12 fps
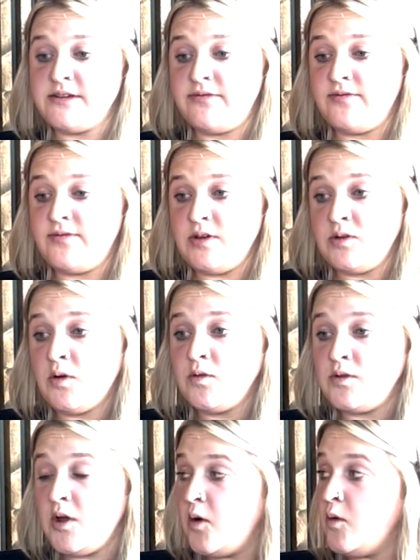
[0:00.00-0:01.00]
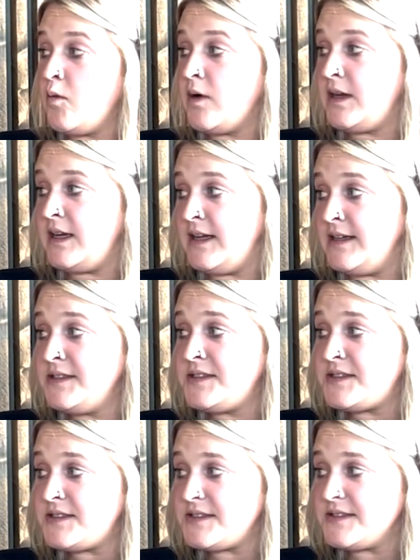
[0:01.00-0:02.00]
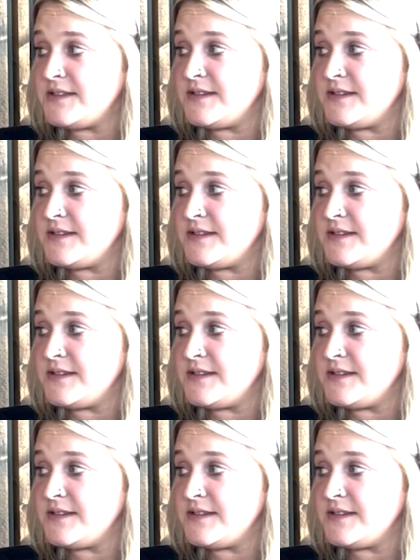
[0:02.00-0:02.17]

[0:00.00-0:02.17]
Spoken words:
If you don't know what it is,